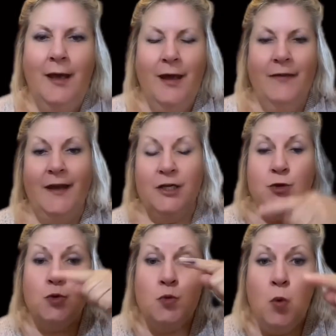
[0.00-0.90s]
Then it
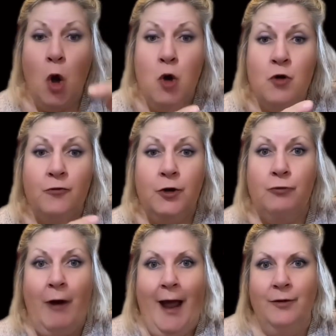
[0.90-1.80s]
was woven
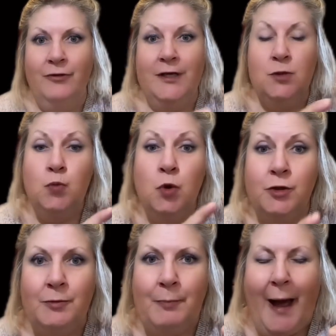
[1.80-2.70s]
around these
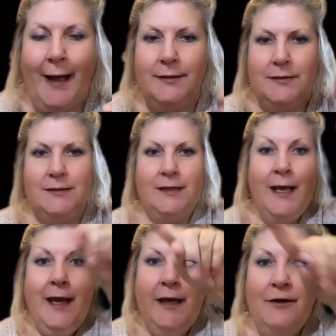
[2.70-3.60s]
wooden battens
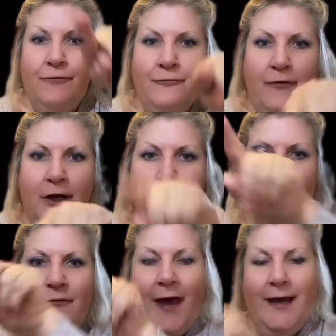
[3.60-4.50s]
in a figure
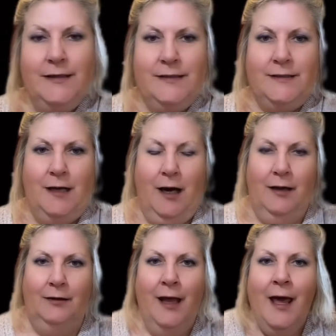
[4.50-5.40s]
of 8
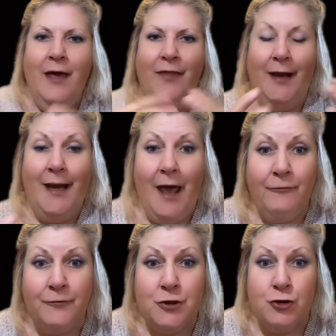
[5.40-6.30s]
style, then
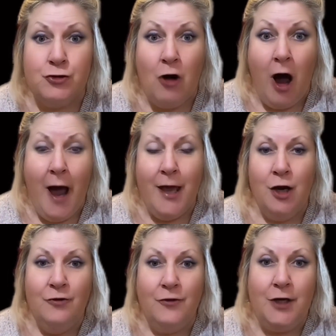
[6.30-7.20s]
left to dry
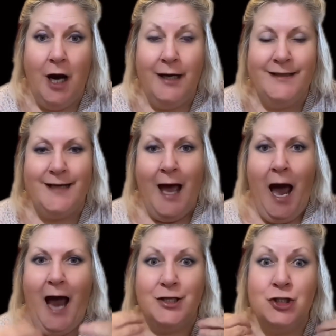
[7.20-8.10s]
overnight
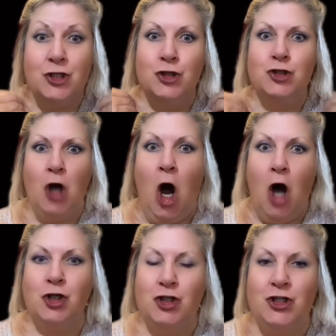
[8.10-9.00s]
and
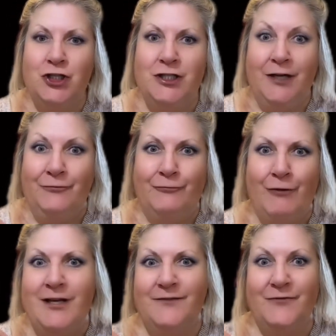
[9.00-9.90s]
starched stiff
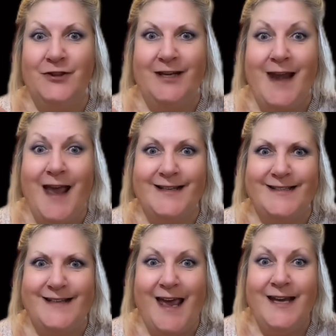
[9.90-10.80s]
ready for the
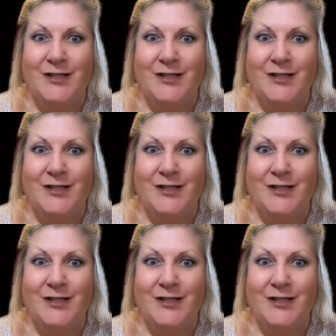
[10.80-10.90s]
next day's